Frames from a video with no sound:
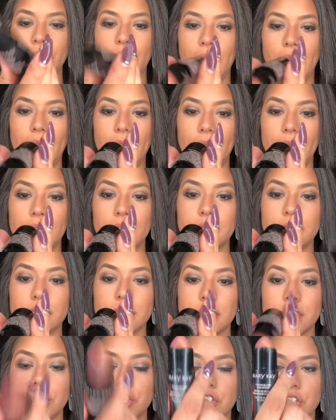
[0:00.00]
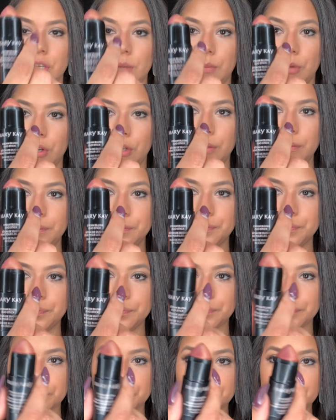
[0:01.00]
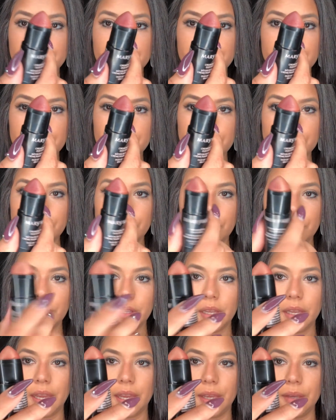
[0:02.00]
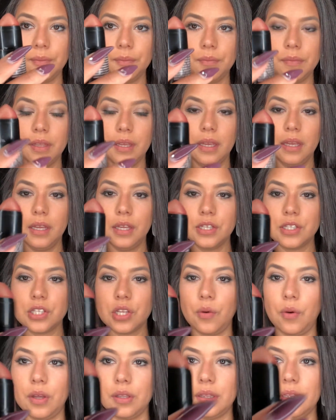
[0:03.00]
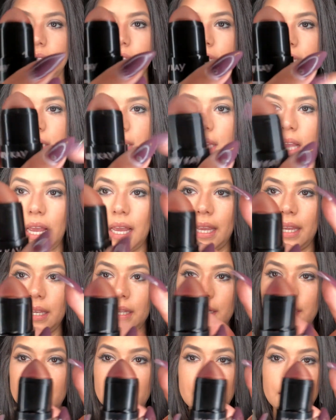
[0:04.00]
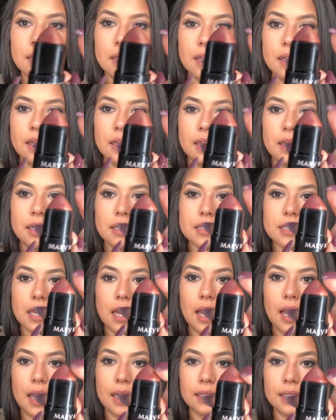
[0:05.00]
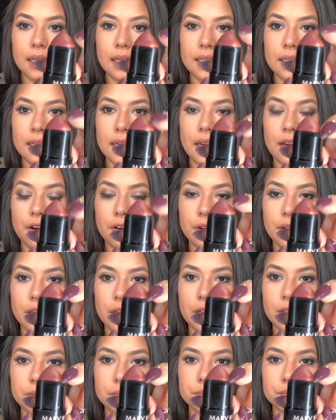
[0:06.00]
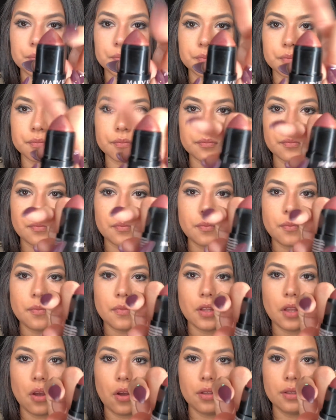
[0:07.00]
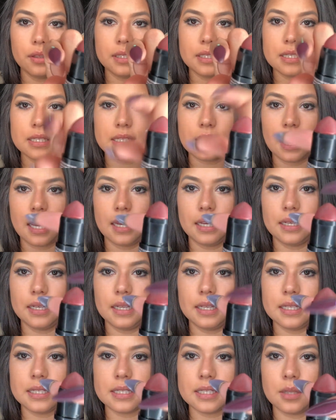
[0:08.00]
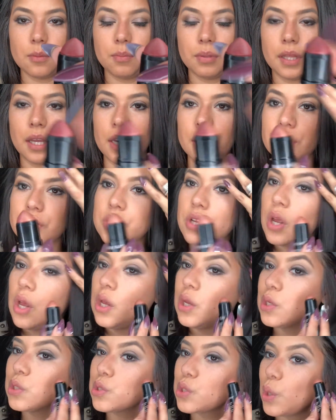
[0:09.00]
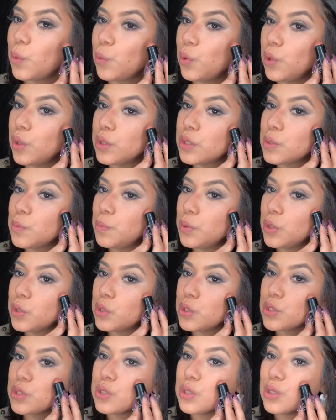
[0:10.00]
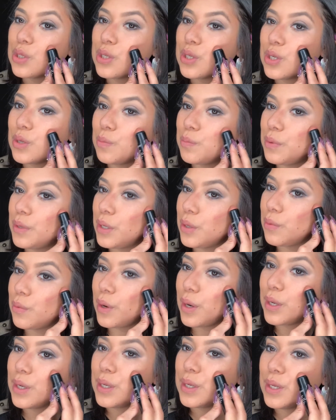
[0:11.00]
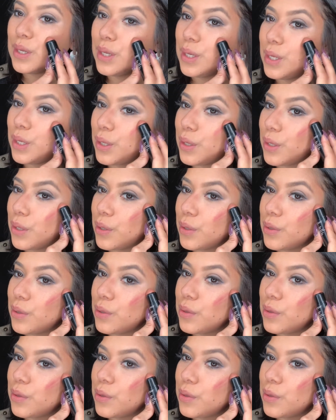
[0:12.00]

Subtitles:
and Shimmer, okay? So on this side is a highlighted area. On this side is the blush. So I'm going to put just a little bit right in here,